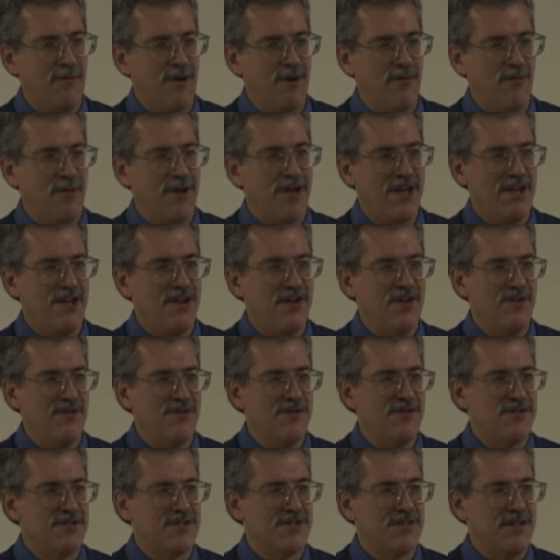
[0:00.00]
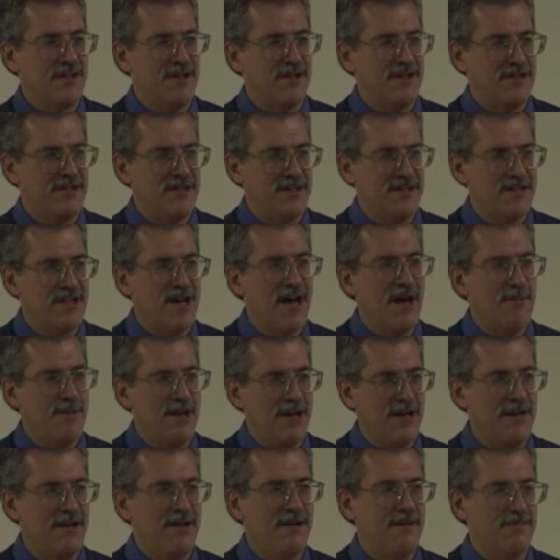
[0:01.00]
but we use the
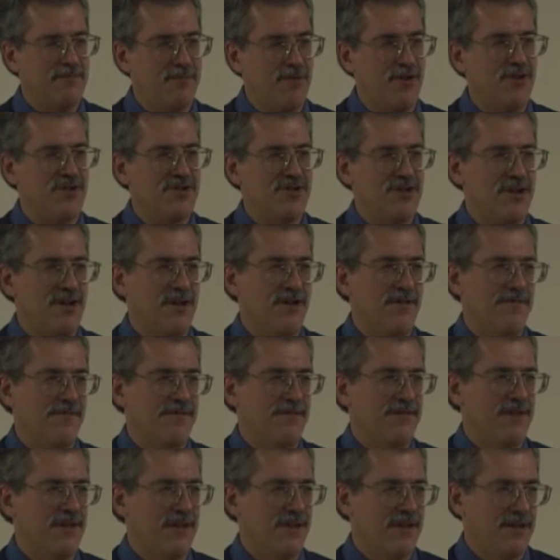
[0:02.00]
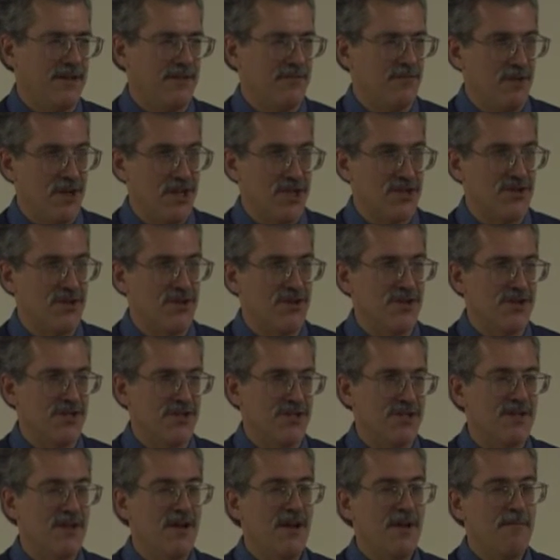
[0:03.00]
dominant portion of the
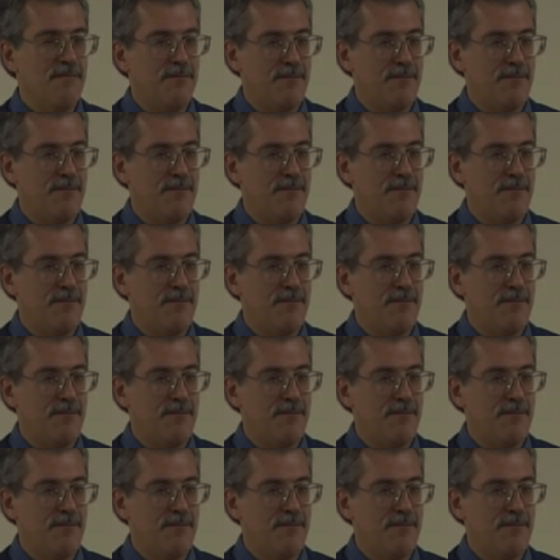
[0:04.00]
resources,